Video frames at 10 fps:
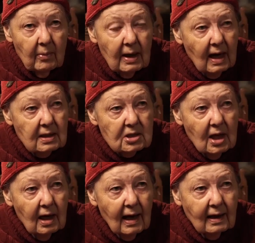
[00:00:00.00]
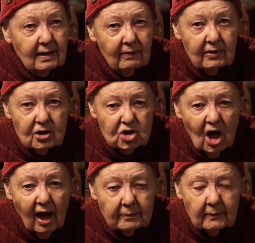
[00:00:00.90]
but I decided I'd give it a
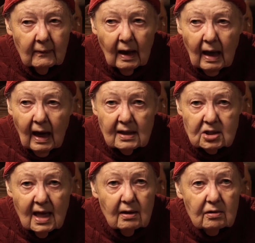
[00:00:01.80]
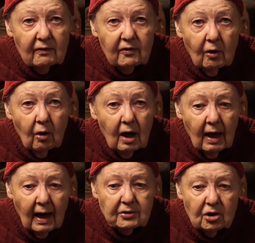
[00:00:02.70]
shot. I sat on the floor,
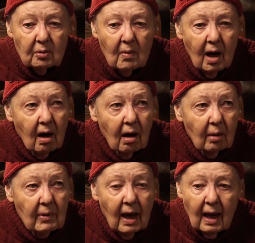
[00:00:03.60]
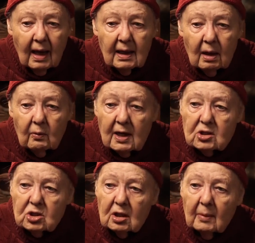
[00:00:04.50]
I took my arm, and I
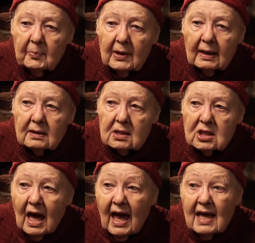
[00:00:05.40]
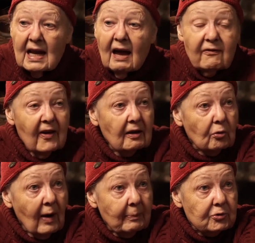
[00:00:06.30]
raised it up like this, and I felt
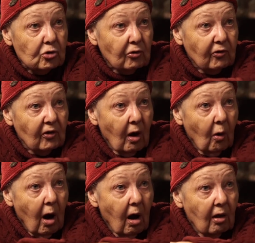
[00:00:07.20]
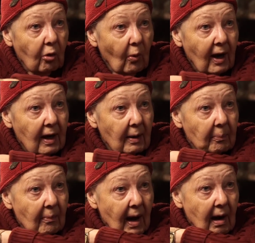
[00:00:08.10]
rapture flow all the way up
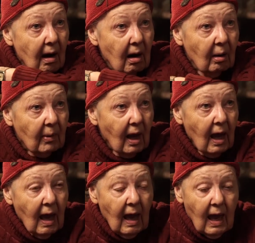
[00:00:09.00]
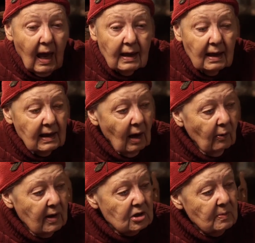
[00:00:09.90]
my arm. Mm. And then I
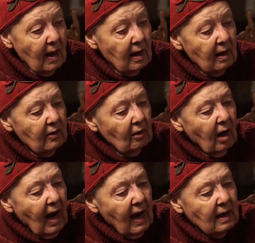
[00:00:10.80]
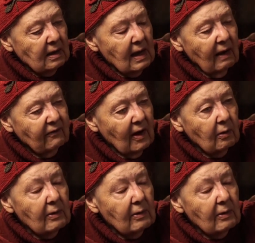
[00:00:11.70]
raised my other hand and I felt